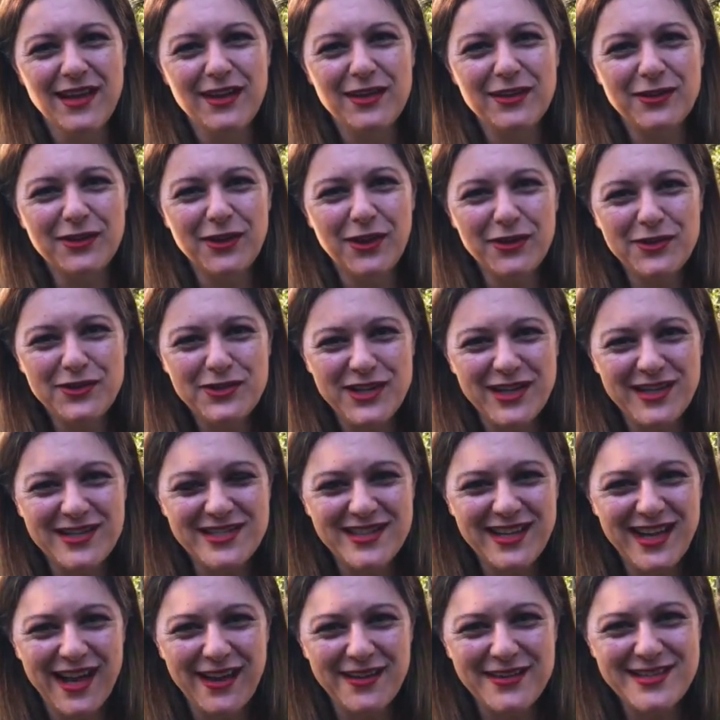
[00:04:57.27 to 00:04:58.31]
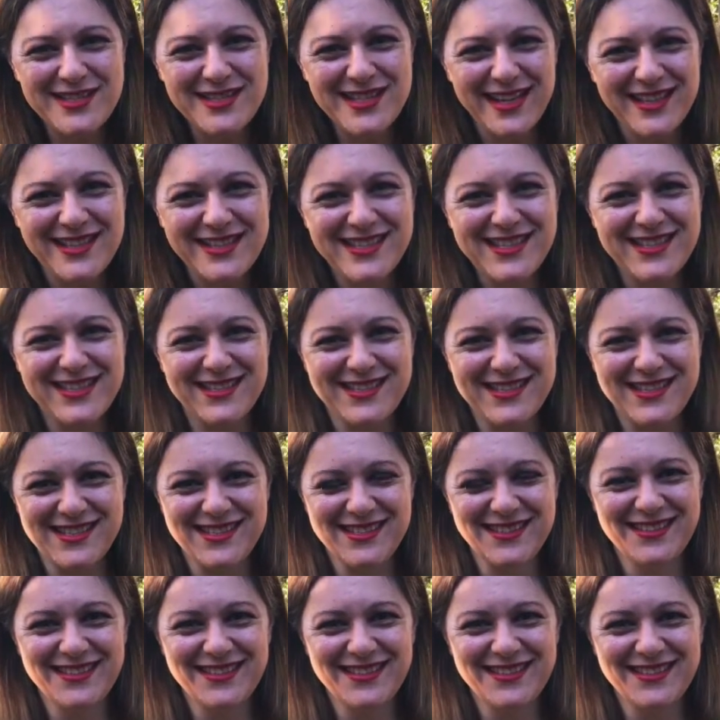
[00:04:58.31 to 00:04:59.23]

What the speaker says: not just our senses.